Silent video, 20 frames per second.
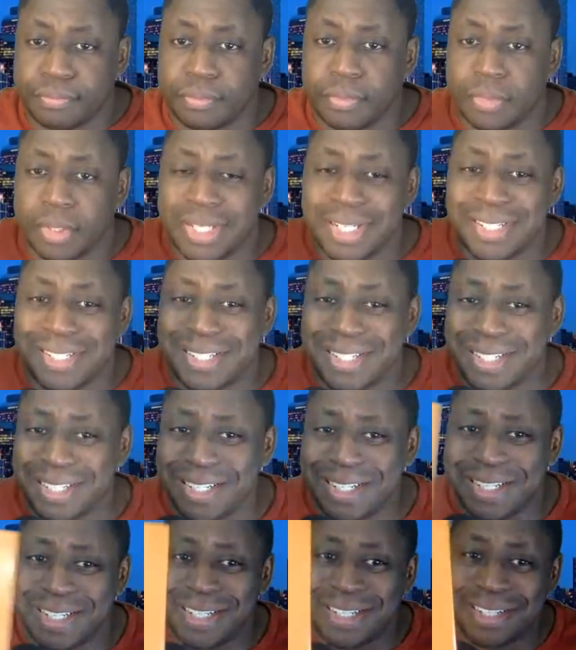This
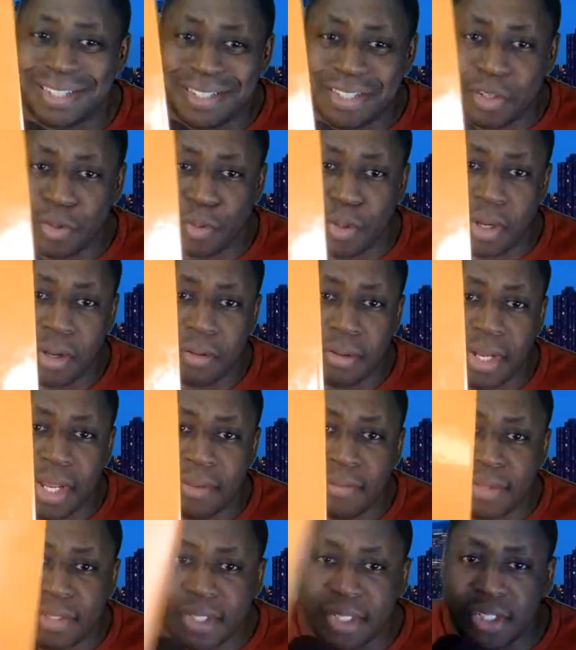is Terrell
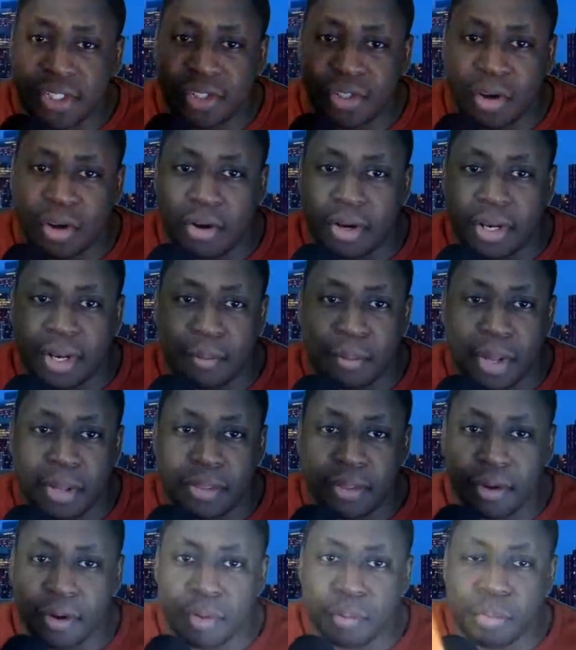Davis. He started in my
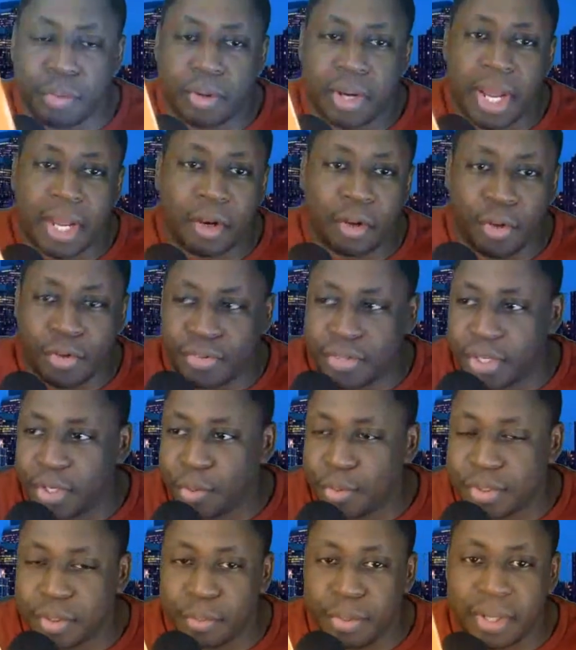third book. I know you said you
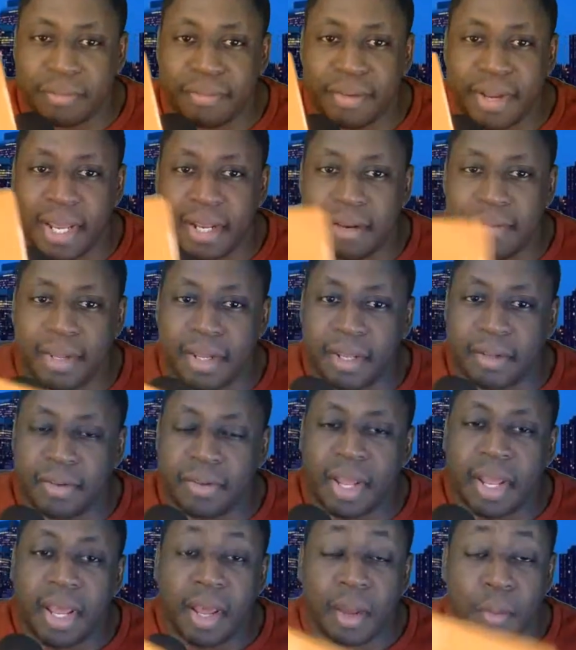was a big fan of his,
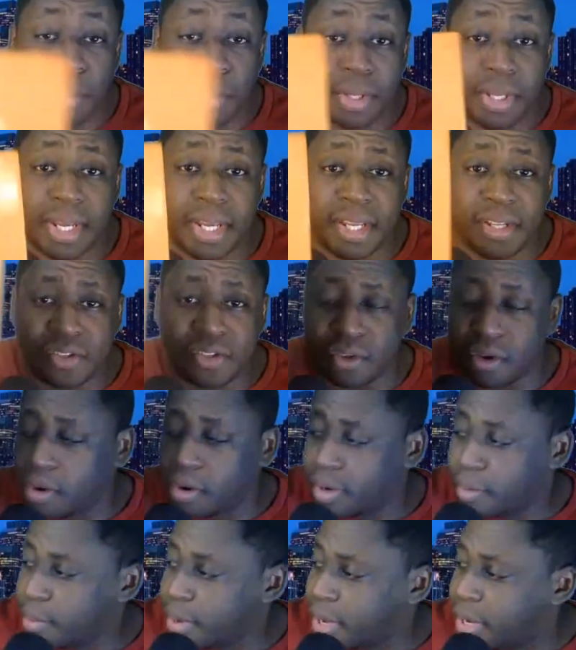but yeah, he
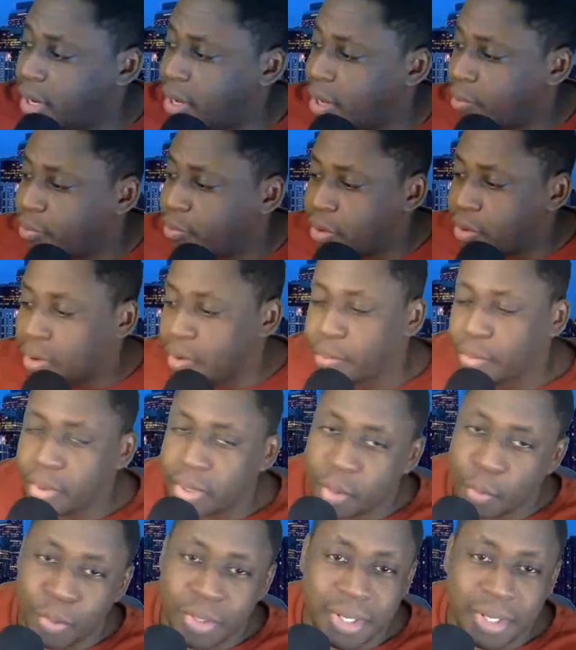started my uh, third book.
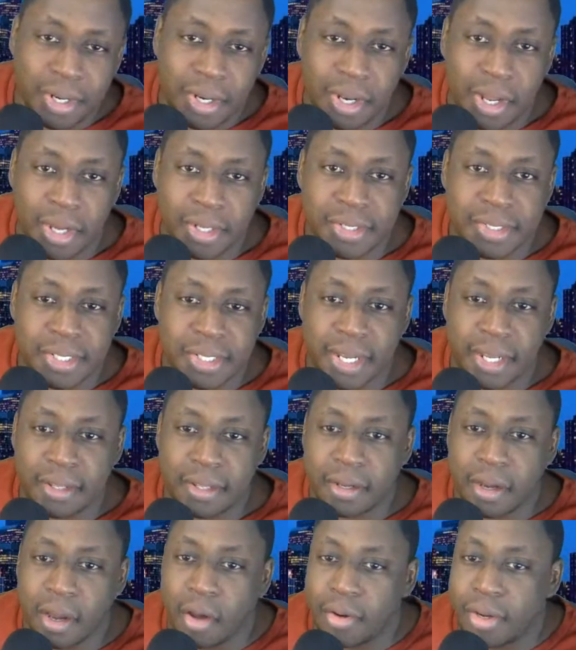We did a launch
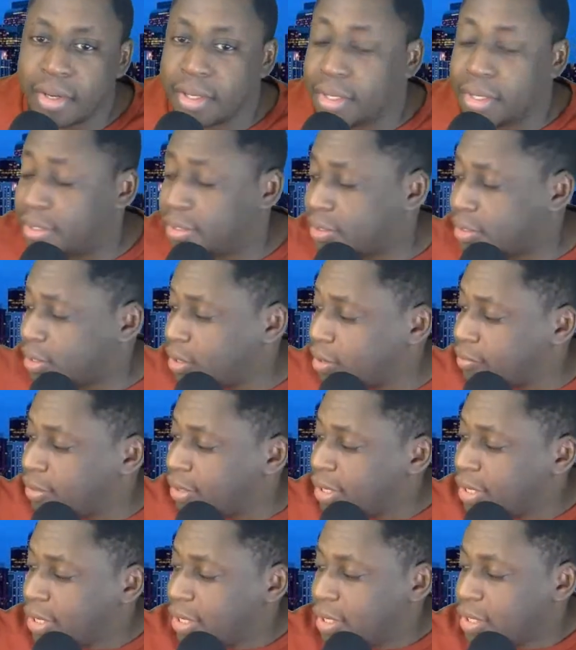together, all that good stuff.
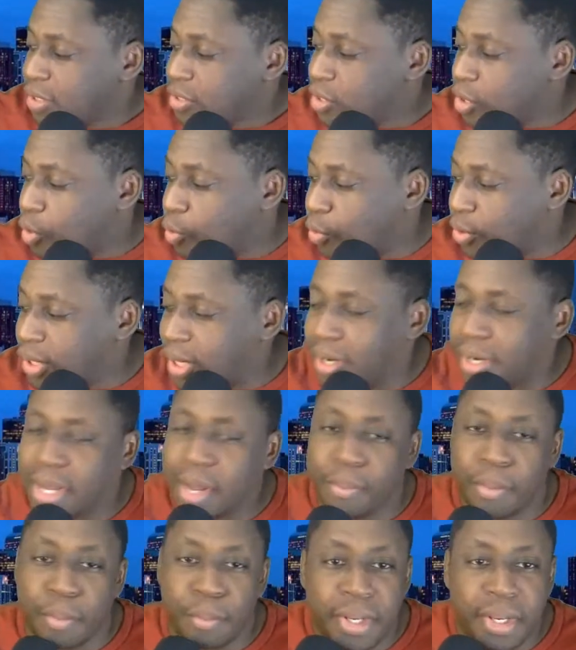So we done a
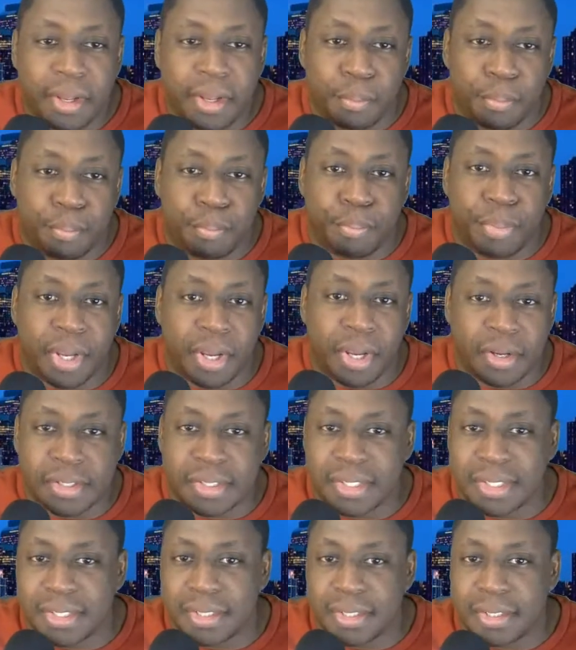couple media
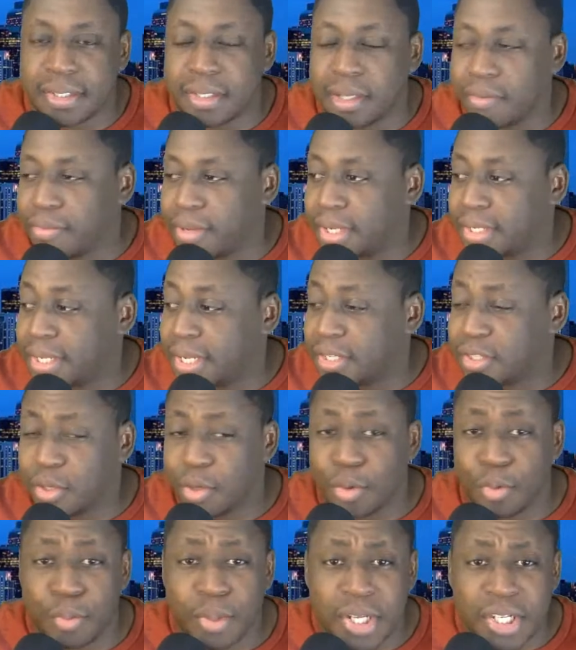appearances and stuff like that.
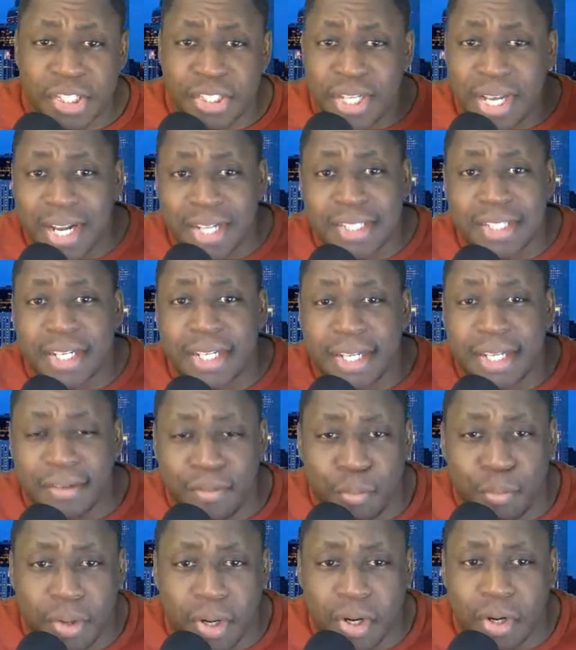So shout out to the Denver
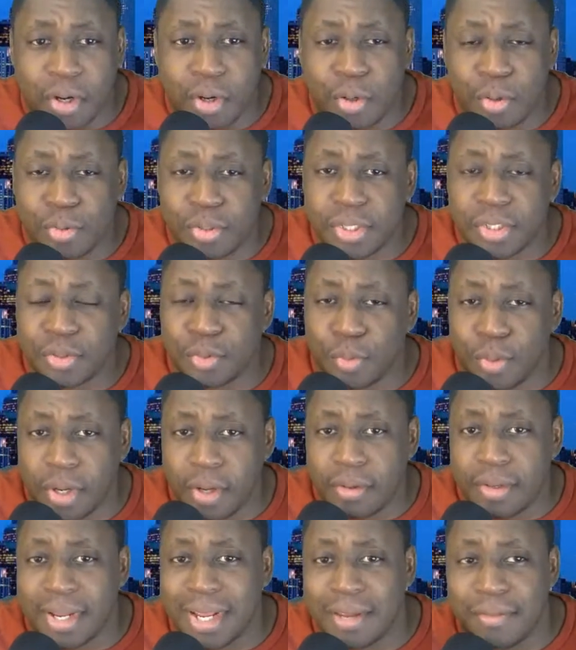Broncos and Terrell
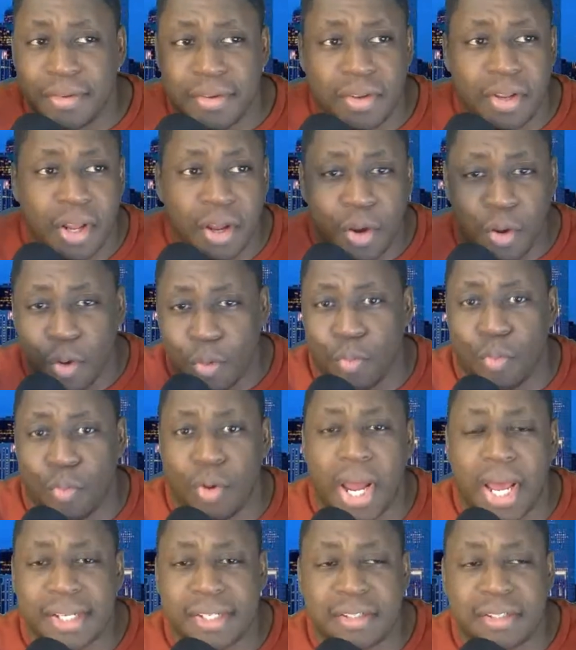Davis,
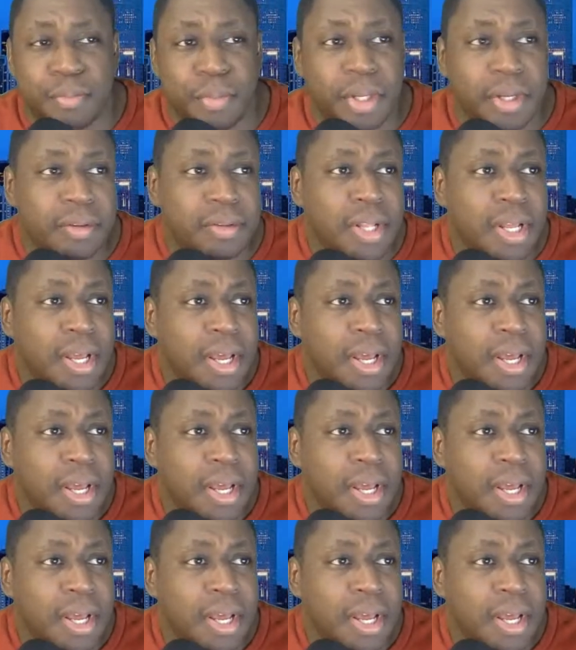Rod Smith,